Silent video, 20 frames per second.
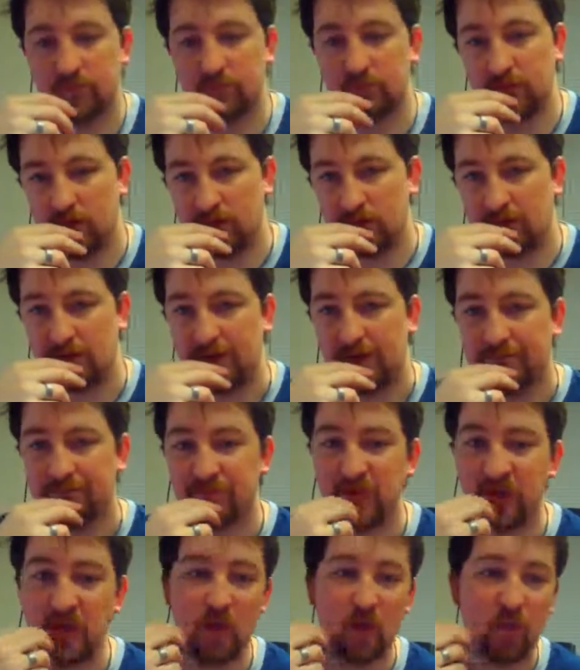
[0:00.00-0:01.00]
All right.
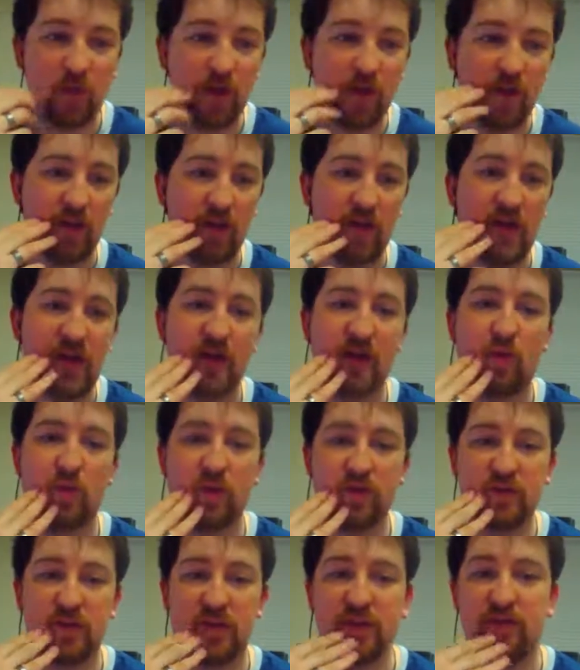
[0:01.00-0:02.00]
Well,
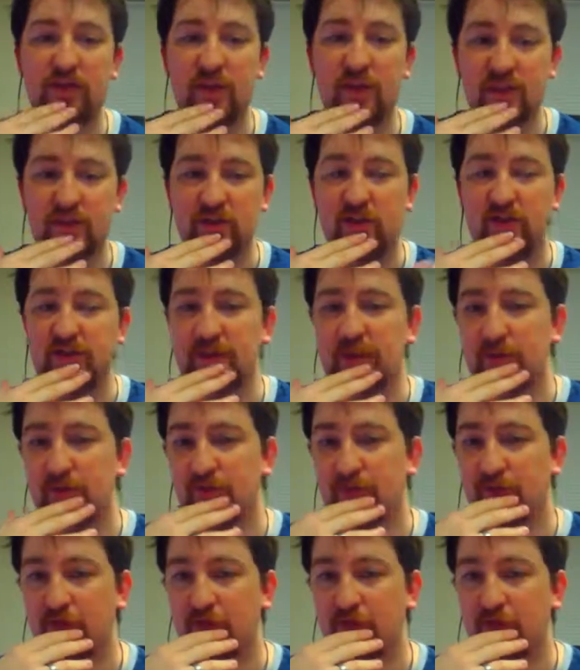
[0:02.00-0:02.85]
once again, thanks, Alt Demon,